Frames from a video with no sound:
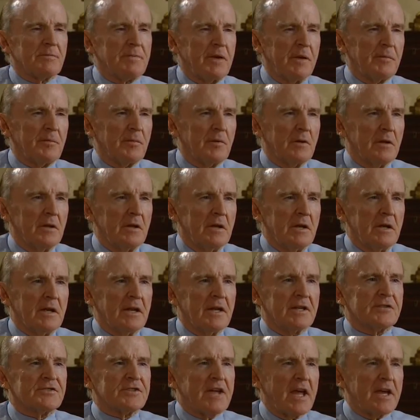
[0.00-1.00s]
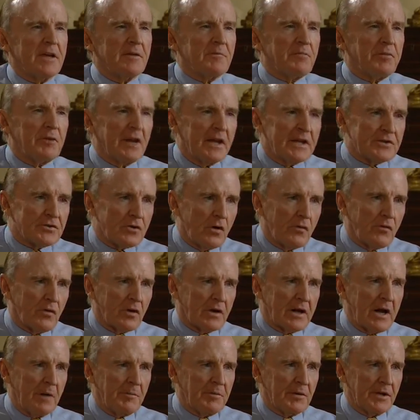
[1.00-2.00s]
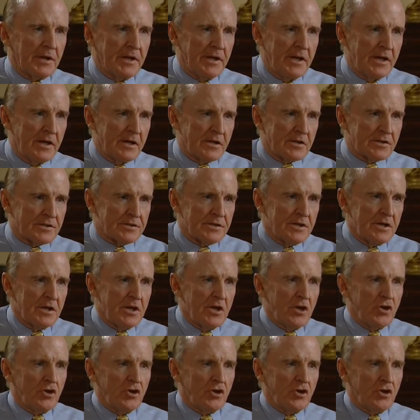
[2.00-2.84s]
people. It's taking place over a couple of years.